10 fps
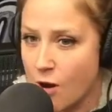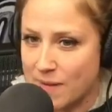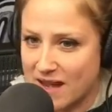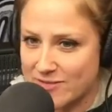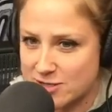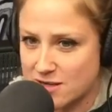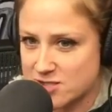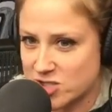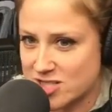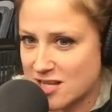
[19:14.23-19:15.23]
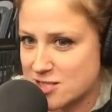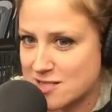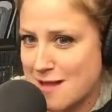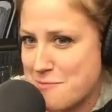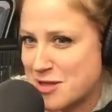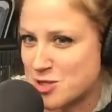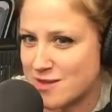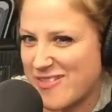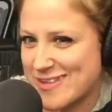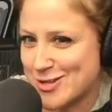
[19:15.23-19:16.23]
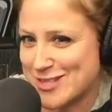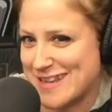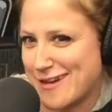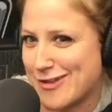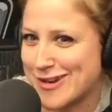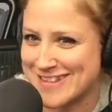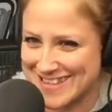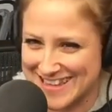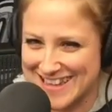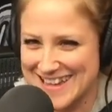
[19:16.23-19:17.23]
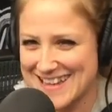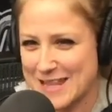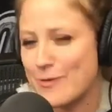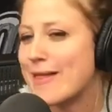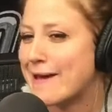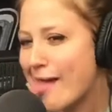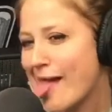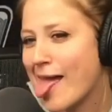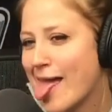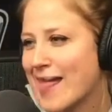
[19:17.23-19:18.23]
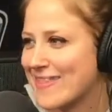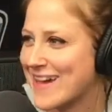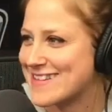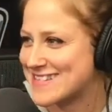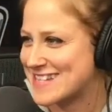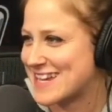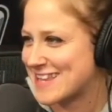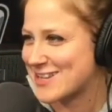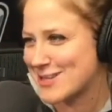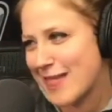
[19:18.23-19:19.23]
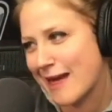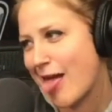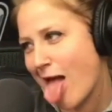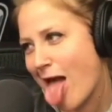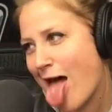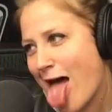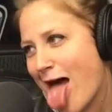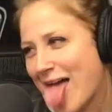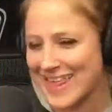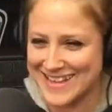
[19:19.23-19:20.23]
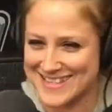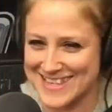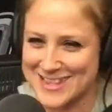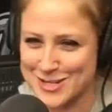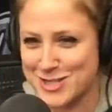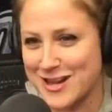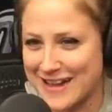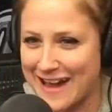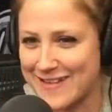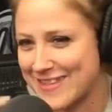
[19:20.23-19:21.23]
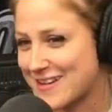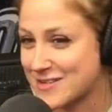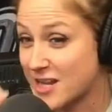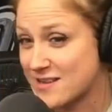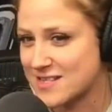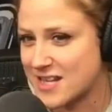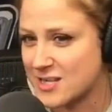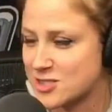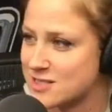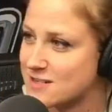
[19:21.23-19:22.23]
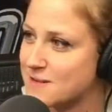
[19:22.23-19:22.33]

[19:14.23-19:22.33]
Oh my God, their tongues just touched in that picture that they took together, and like they were like, eh, like uh, sticking their like. Eh like stick their tongue out and their tongues touched him.